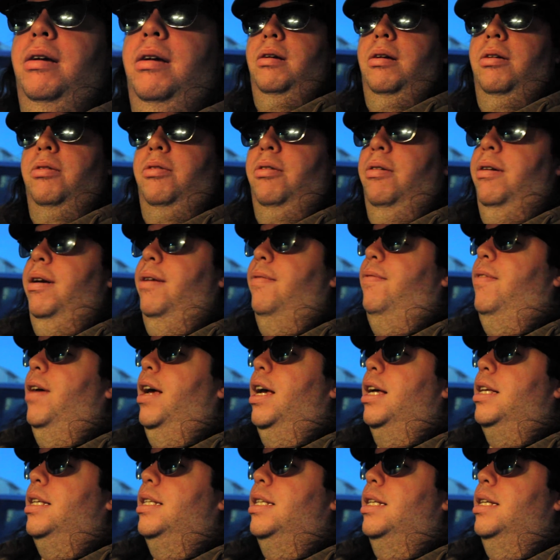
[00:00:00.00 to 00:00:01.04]
Alternative
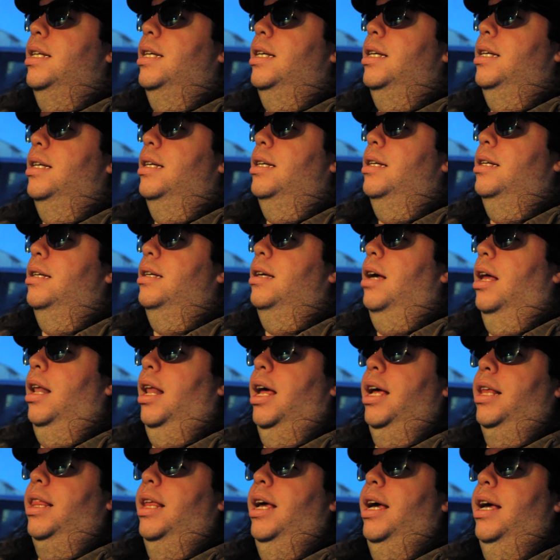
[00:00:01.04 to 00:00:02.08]
facts. I
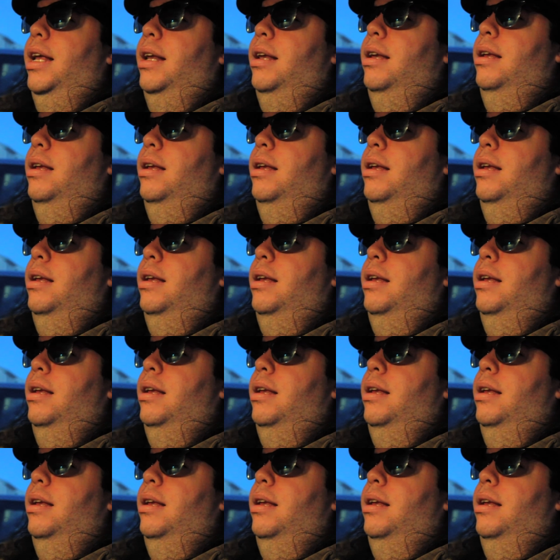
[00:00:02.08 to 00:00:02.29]
like that.